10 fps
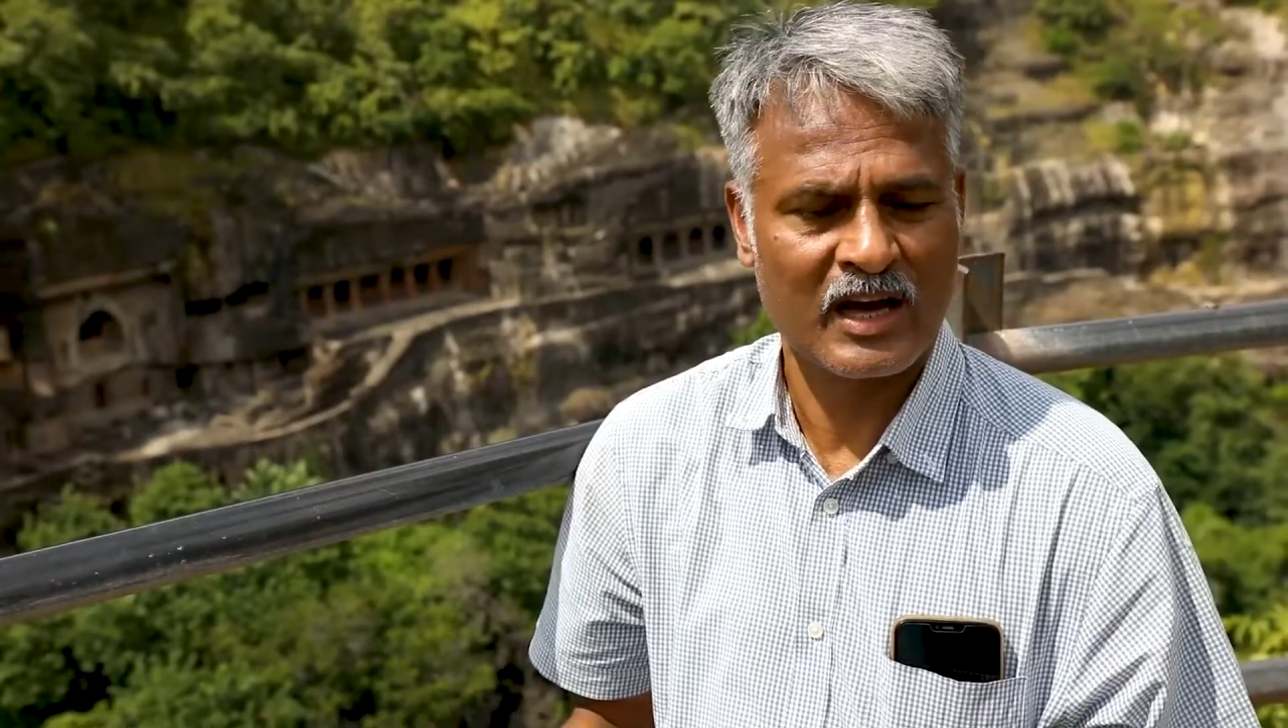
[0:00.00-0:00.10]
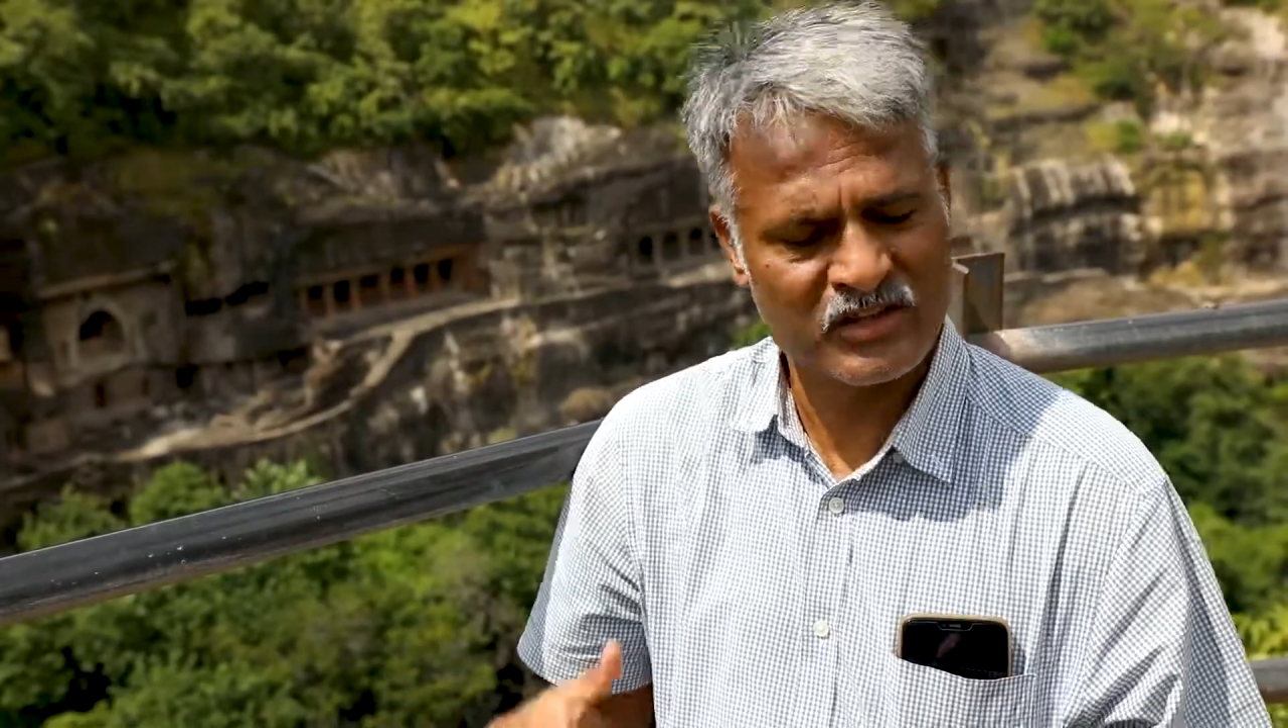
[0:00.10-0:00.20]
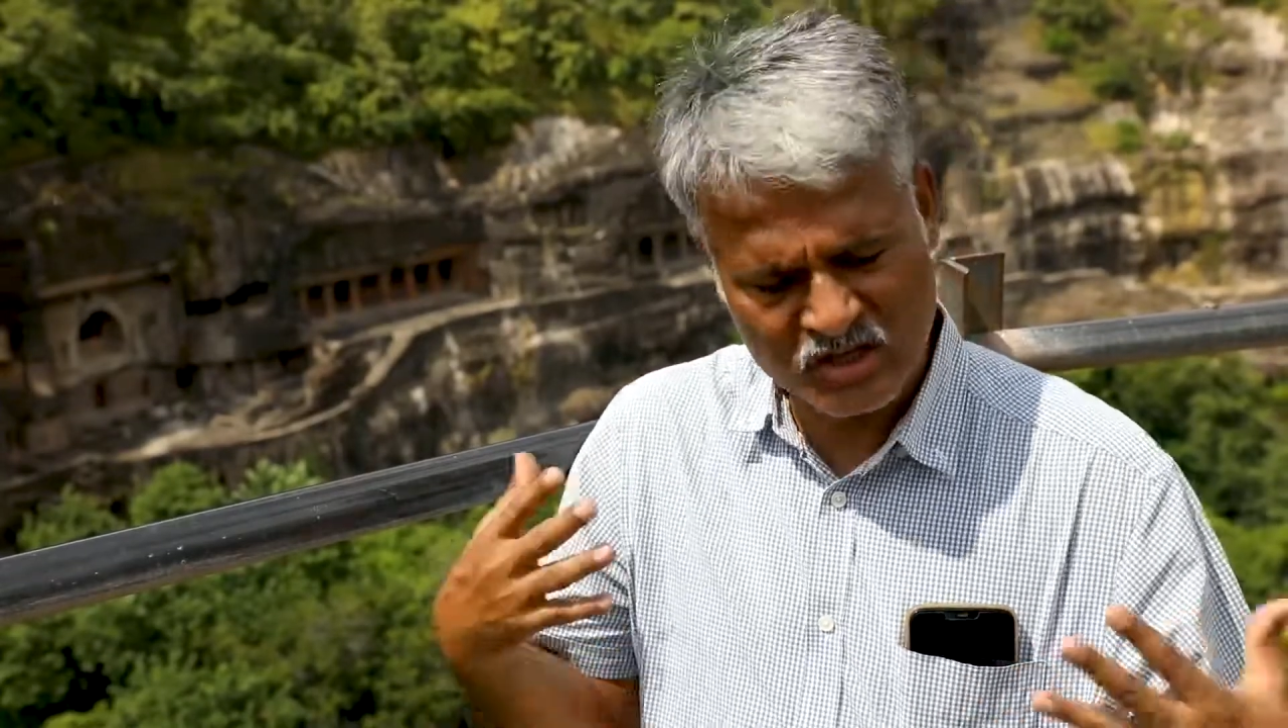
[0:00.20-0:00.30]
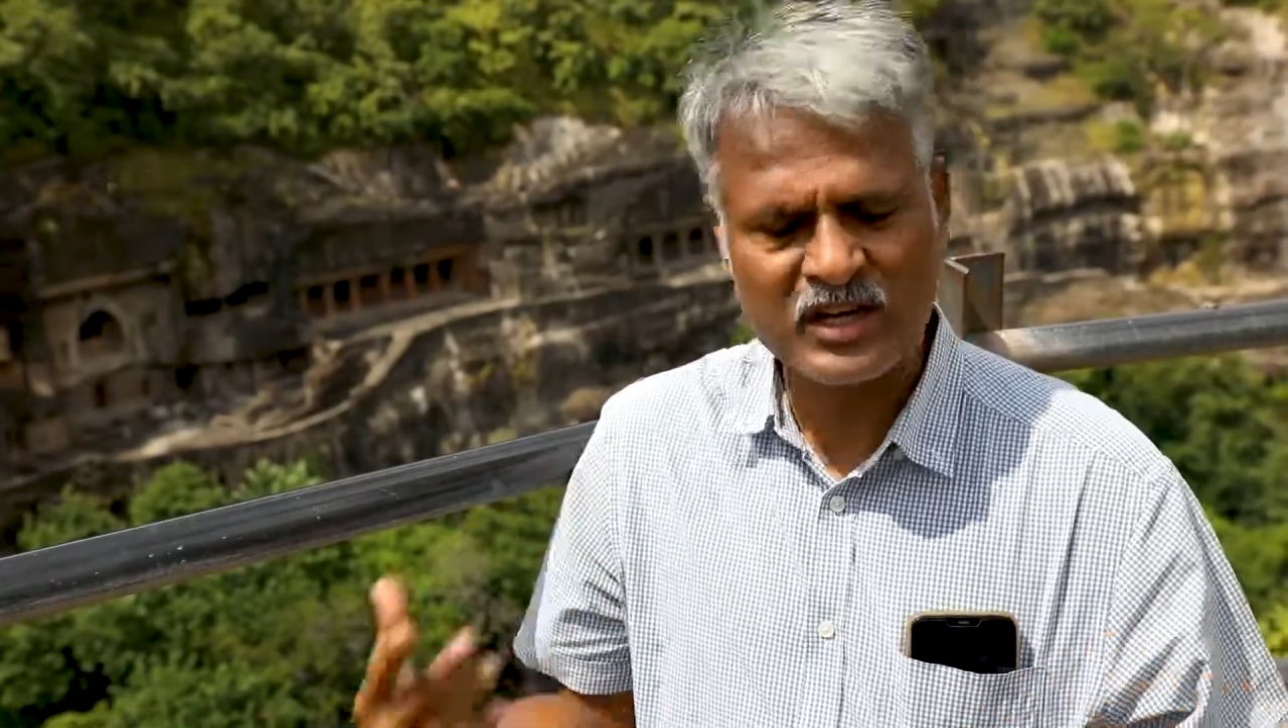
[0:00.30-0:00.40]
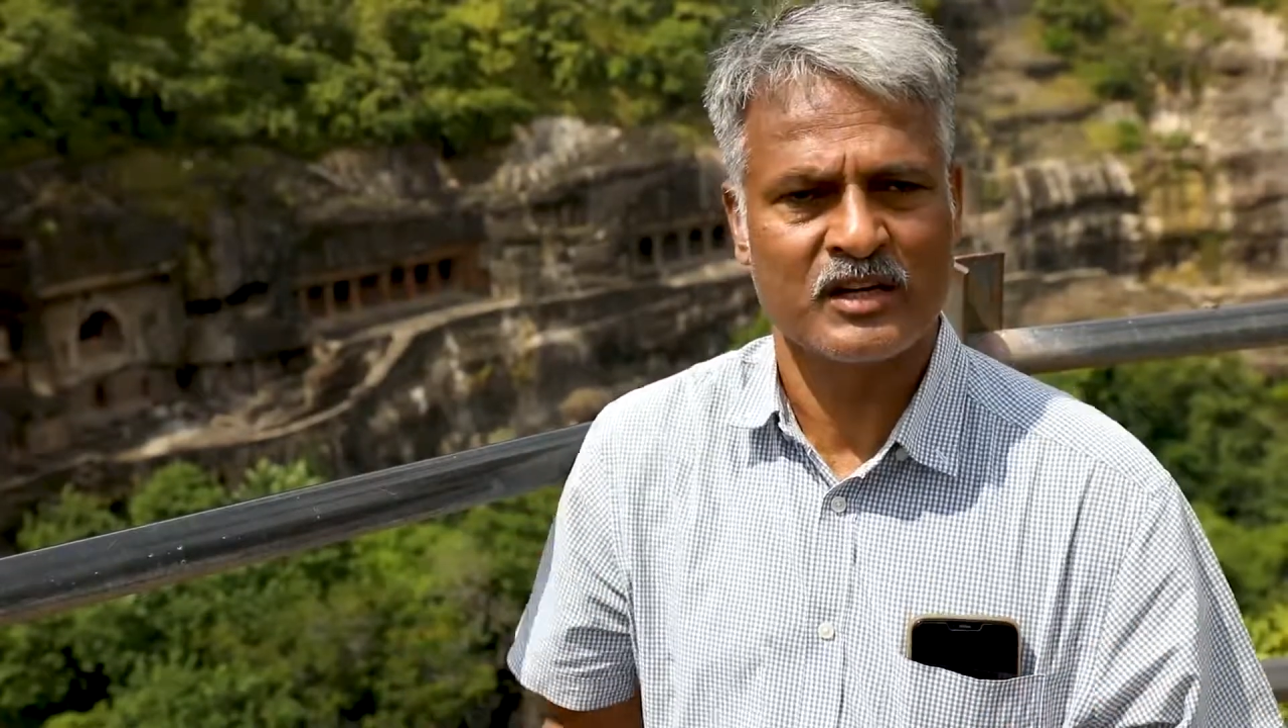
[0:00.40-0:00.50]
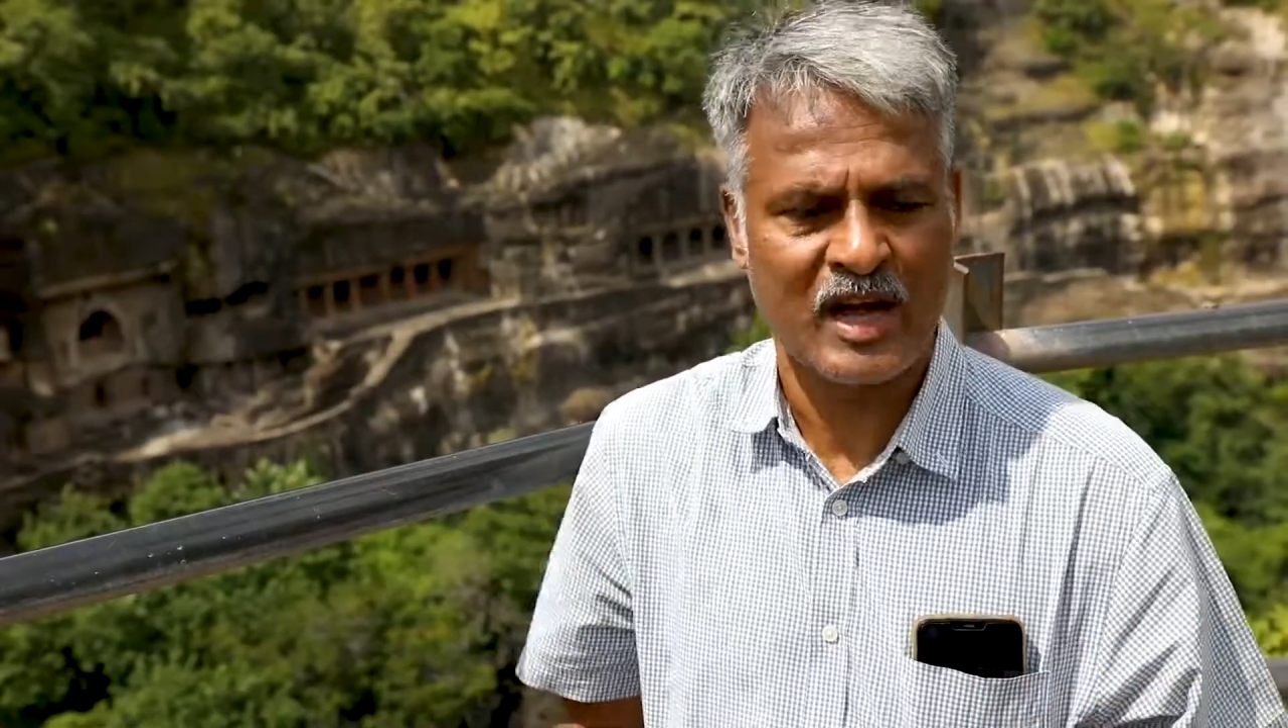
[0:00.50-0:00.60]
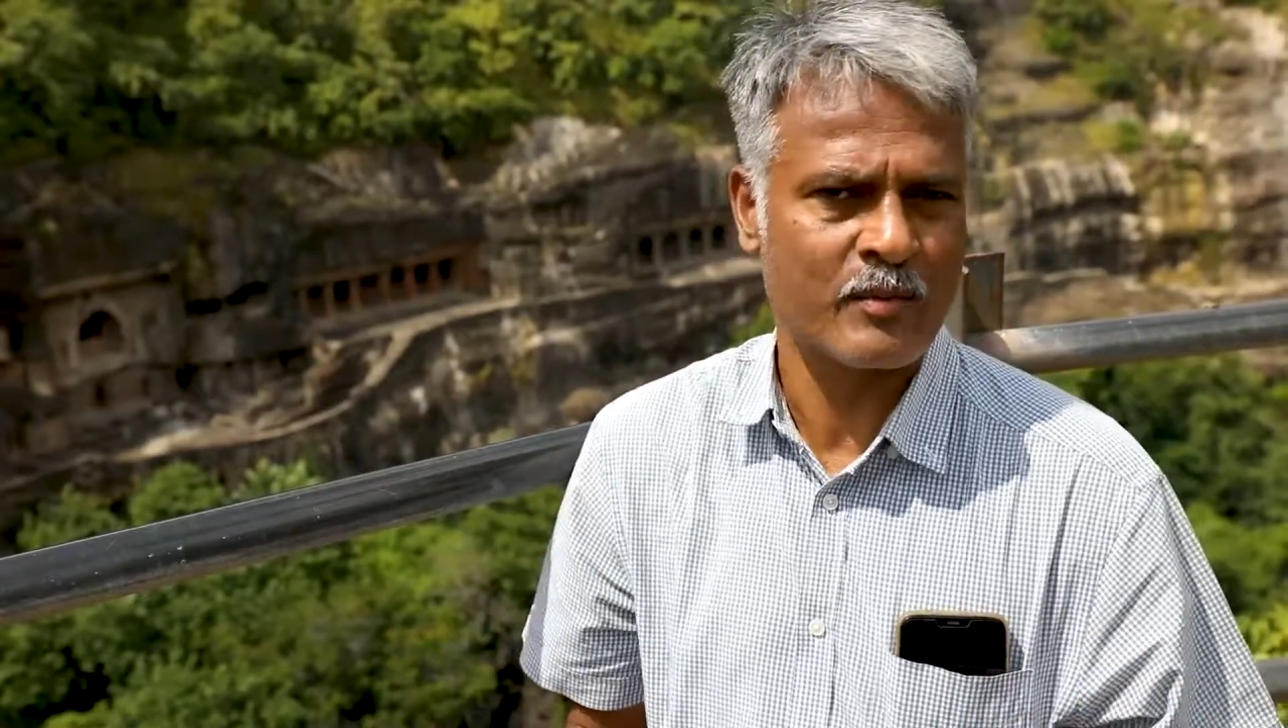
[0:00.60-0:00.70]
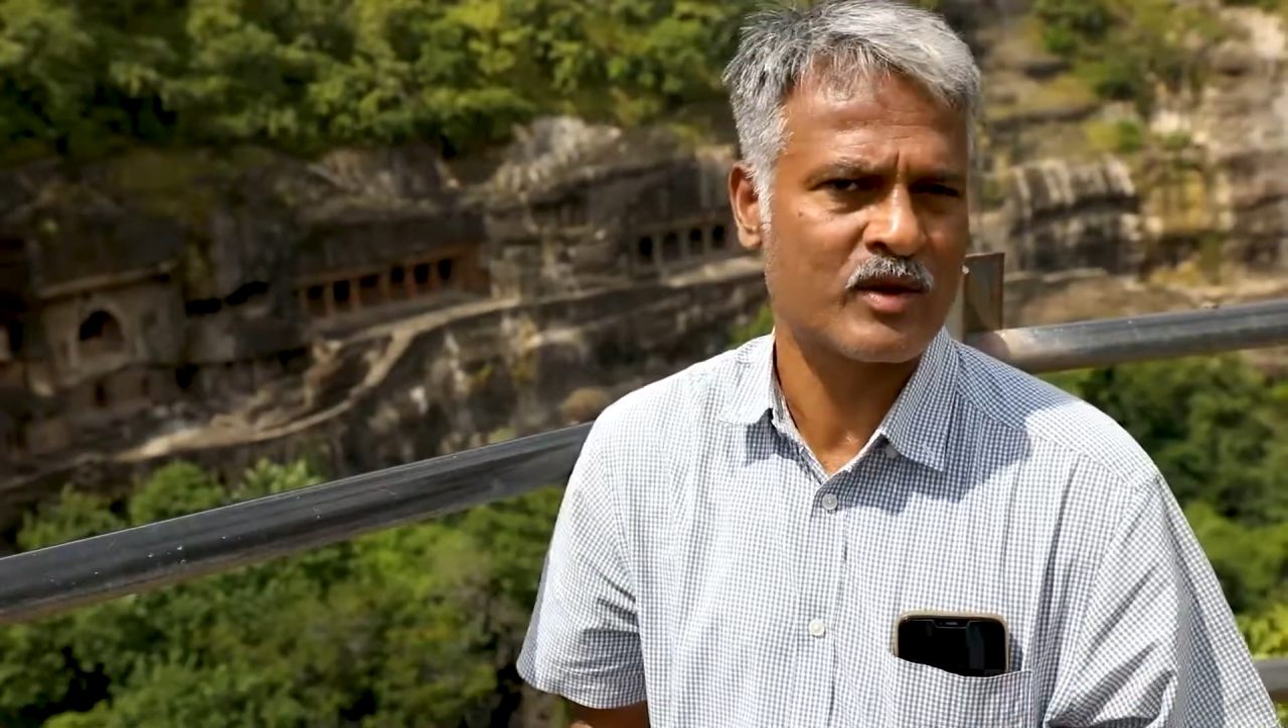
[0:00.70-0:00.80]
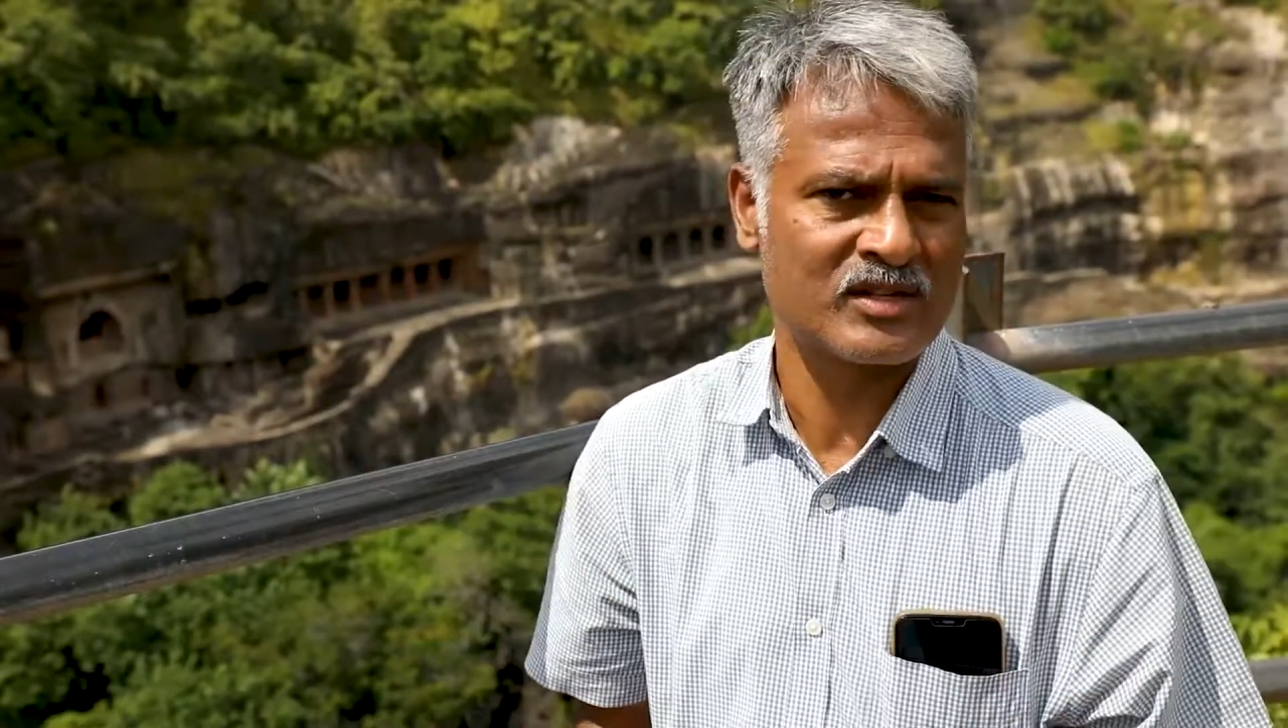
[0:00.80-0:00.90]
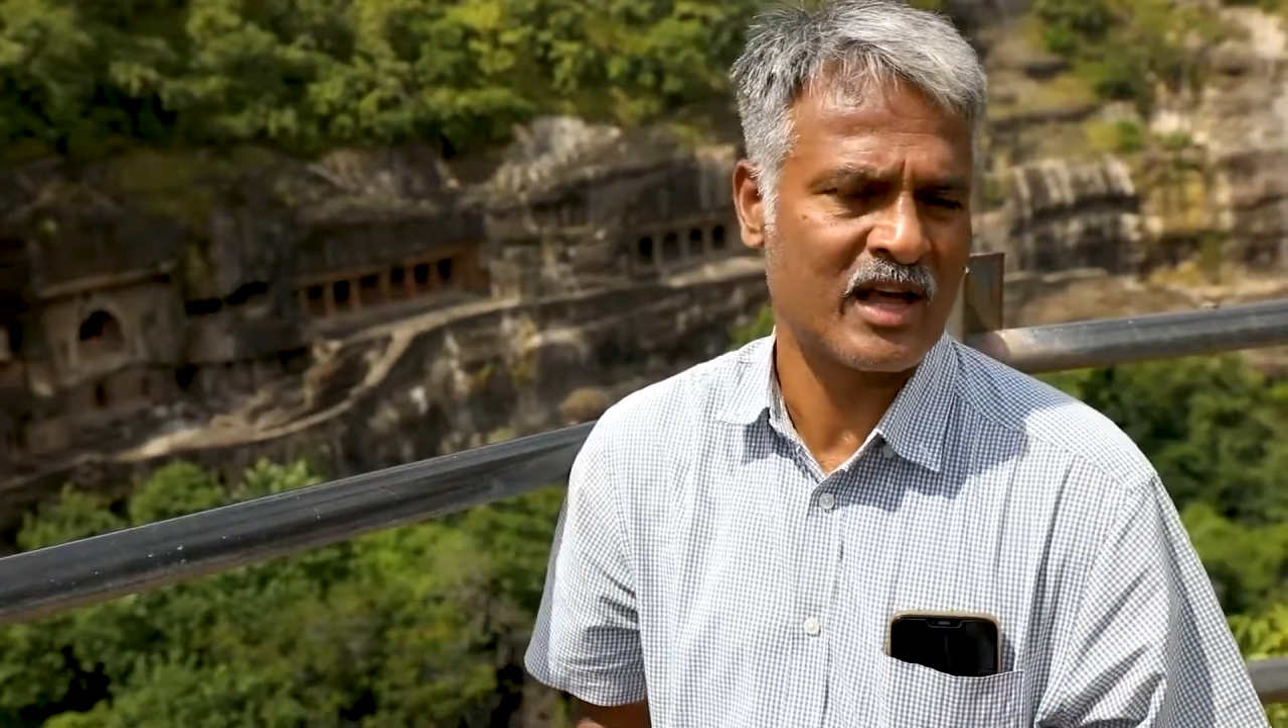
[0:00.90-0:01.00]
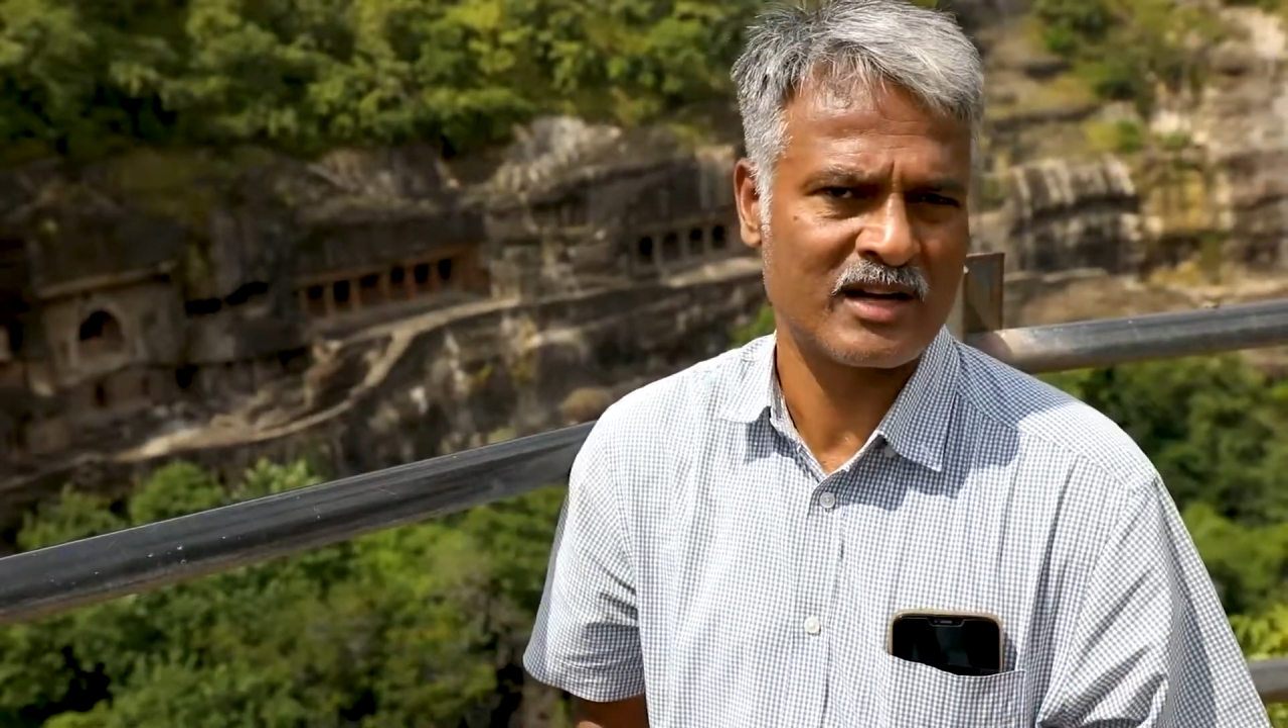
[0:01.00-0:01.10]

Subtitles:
Still tribals are